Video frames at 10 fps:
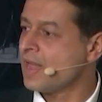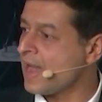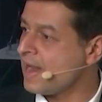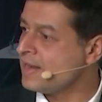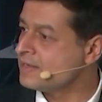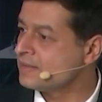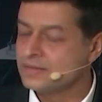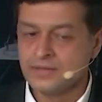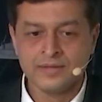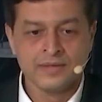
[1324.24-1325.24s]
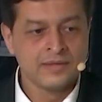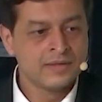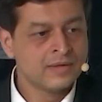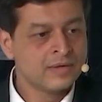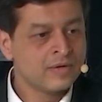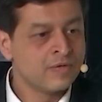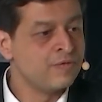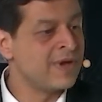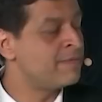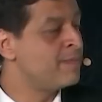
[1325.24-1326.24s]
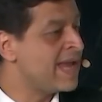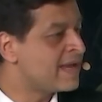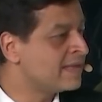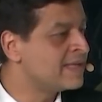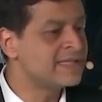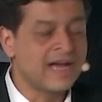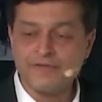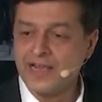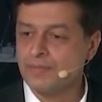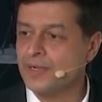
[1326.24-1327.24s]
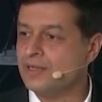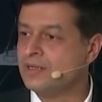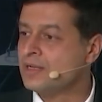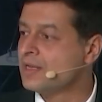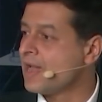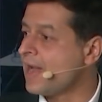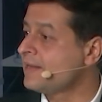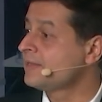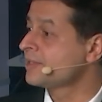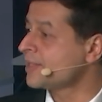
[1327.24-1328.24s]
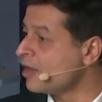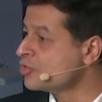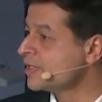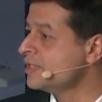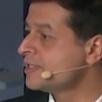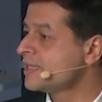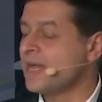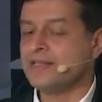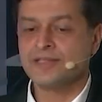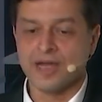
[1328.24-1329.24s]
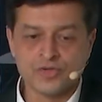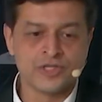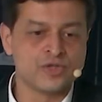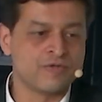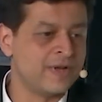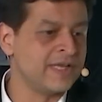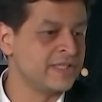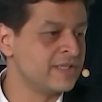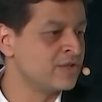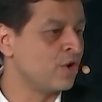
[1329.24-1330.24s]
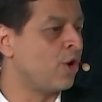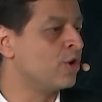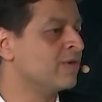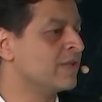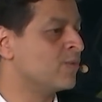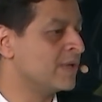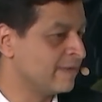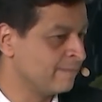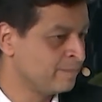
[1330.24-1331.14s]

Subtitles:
And we are making this available at thousands and thousands of villages all over the world.